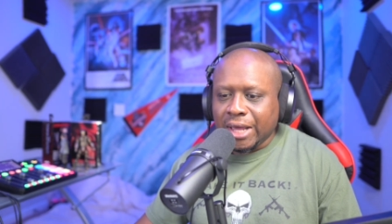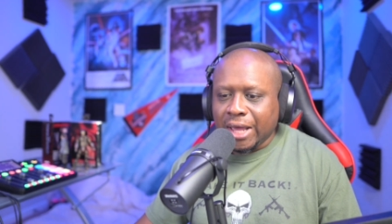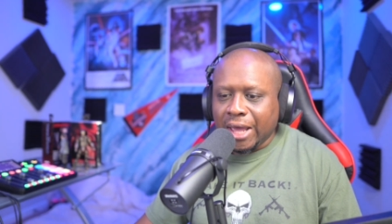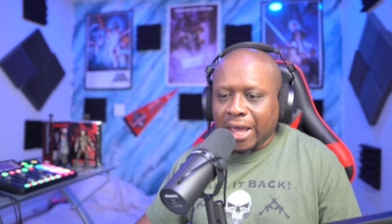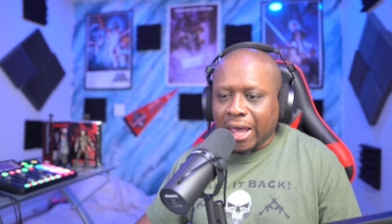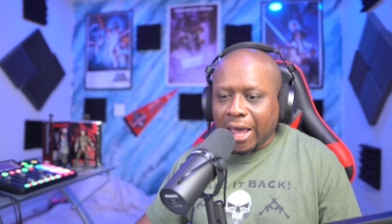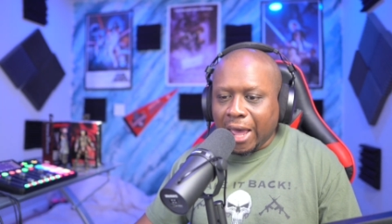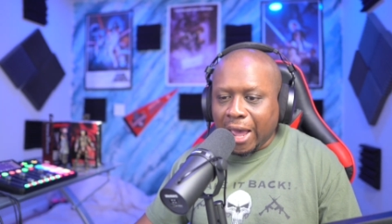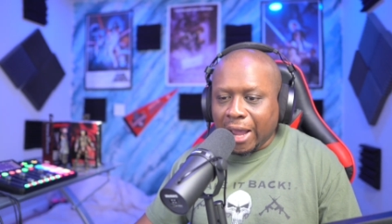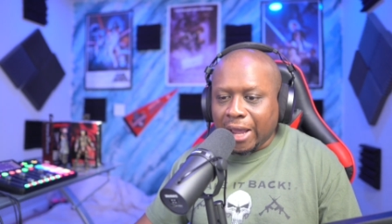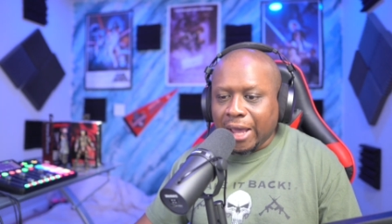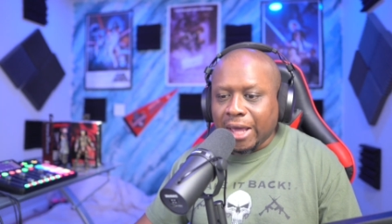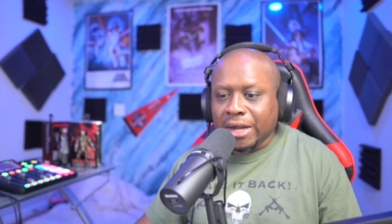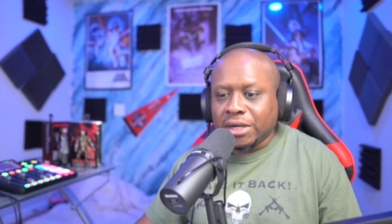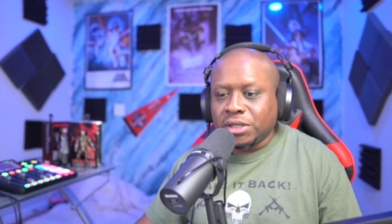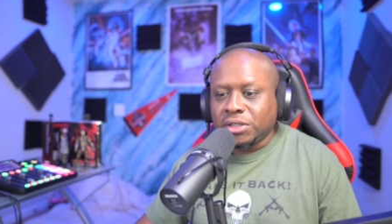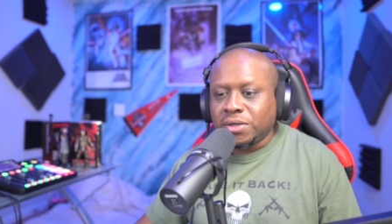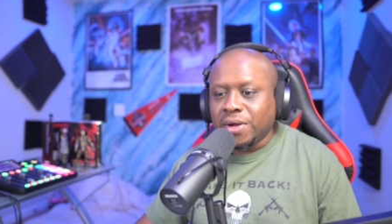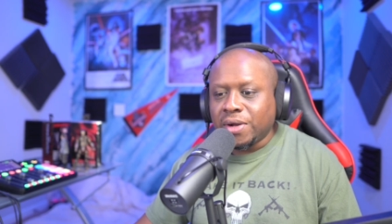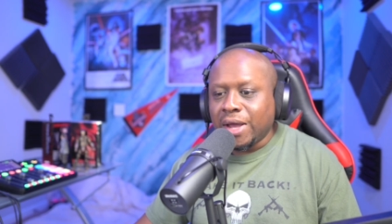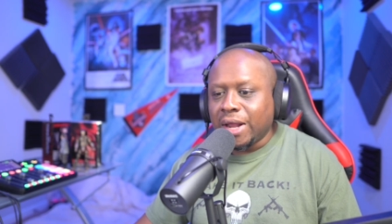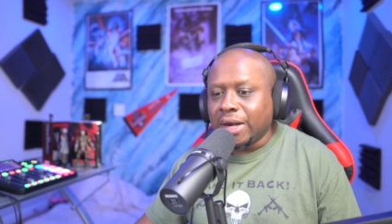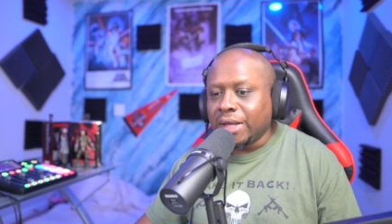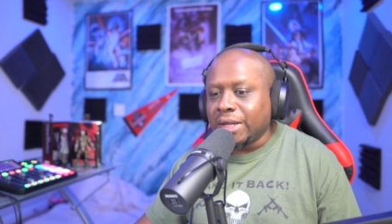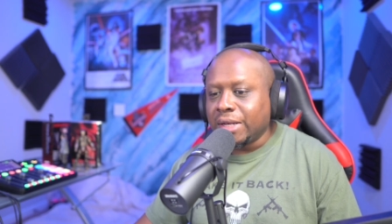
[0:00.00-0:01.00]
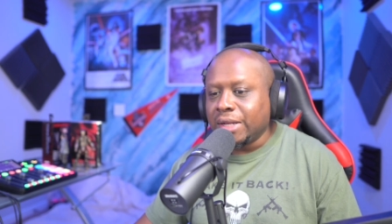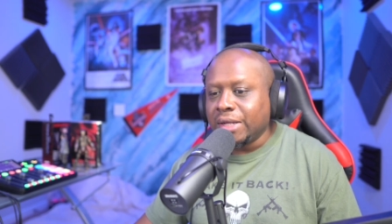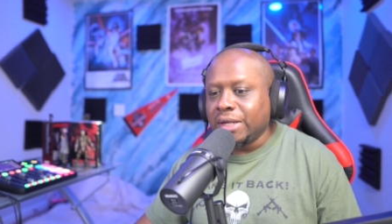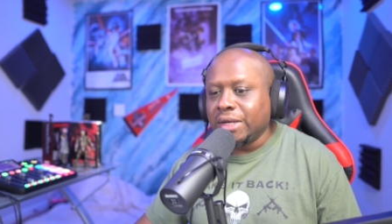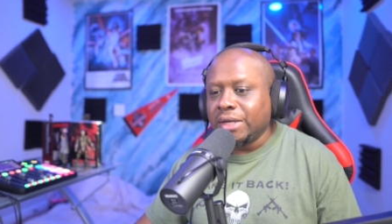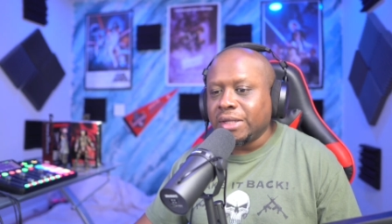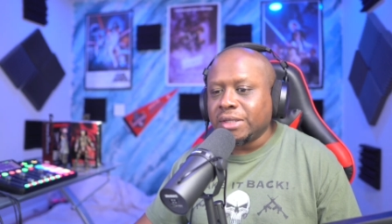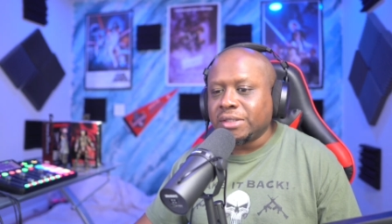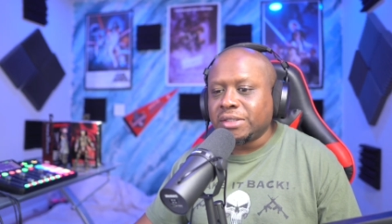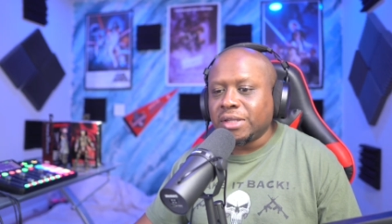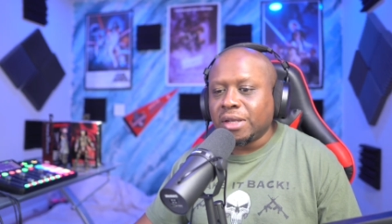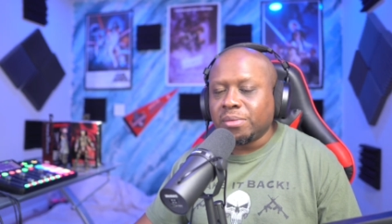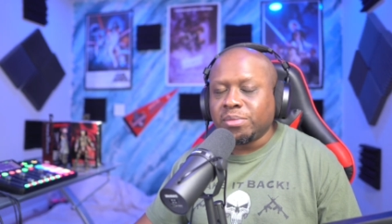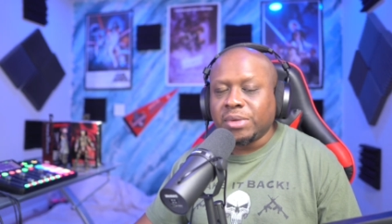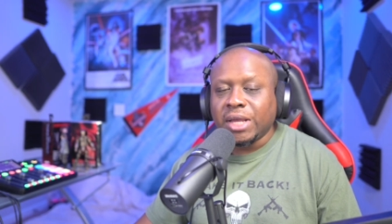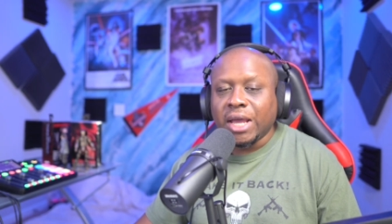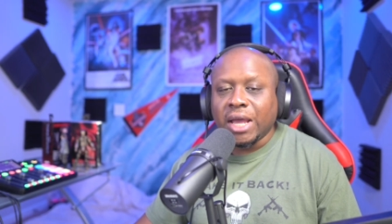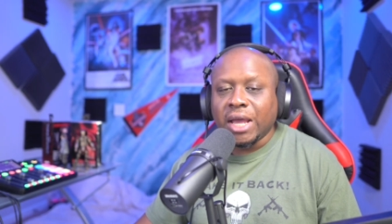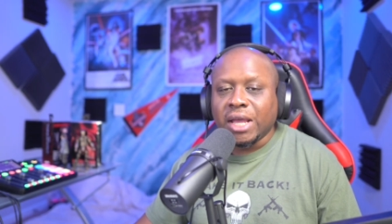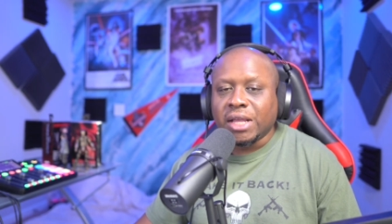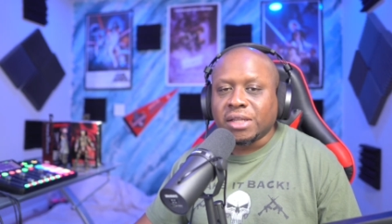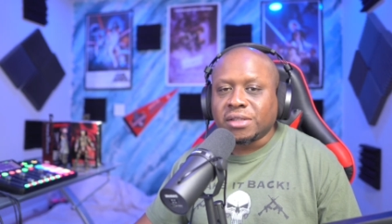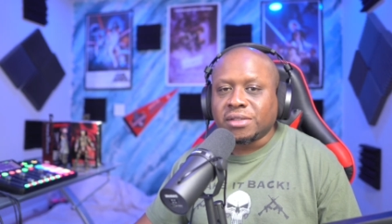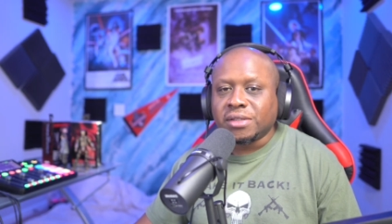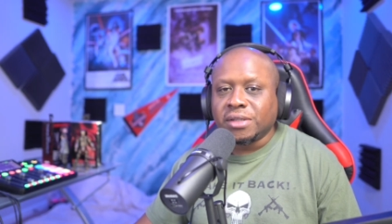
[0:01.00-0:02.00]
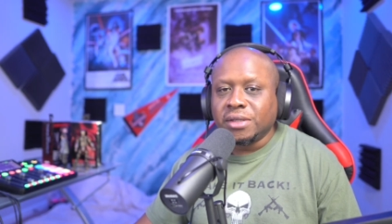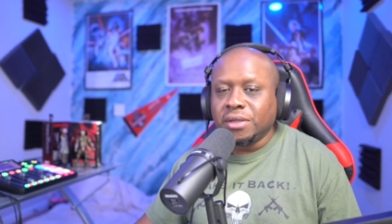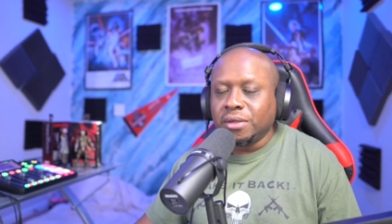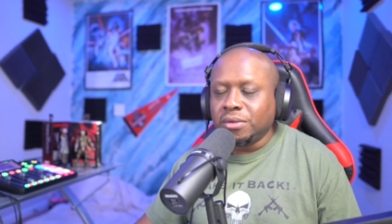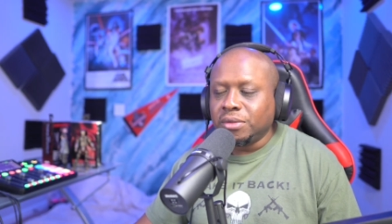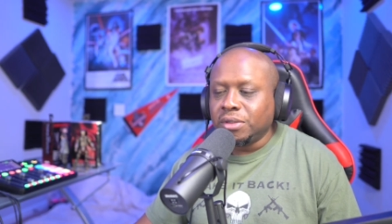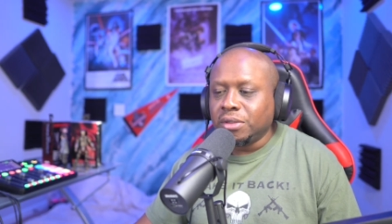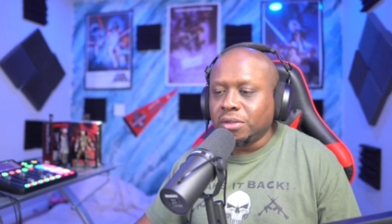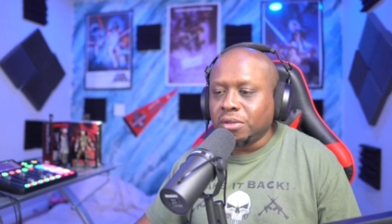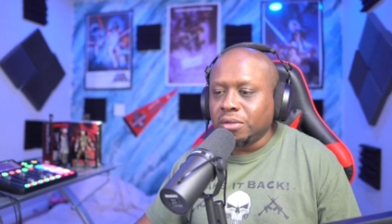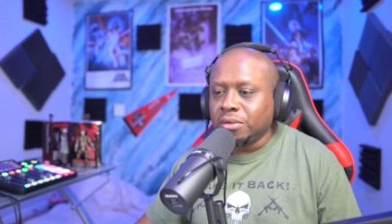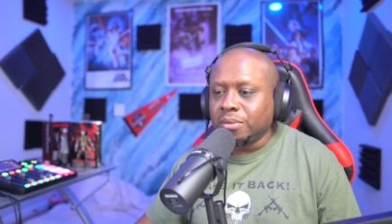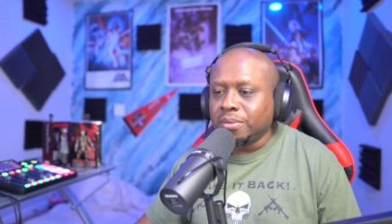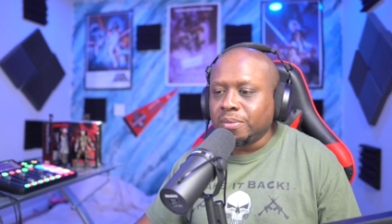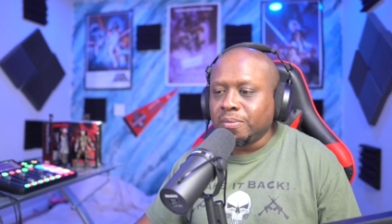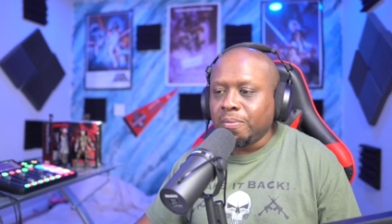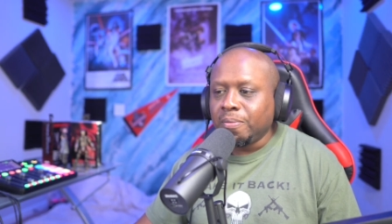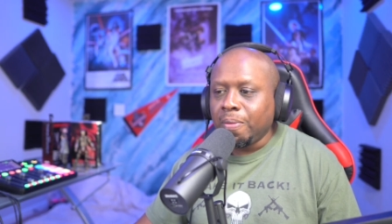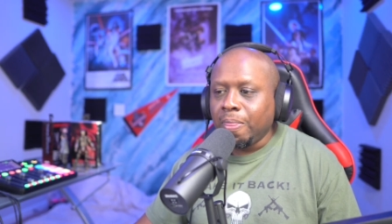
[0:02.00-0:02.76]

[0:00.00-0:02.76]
I got to try to clean this up, guys, to YouTube,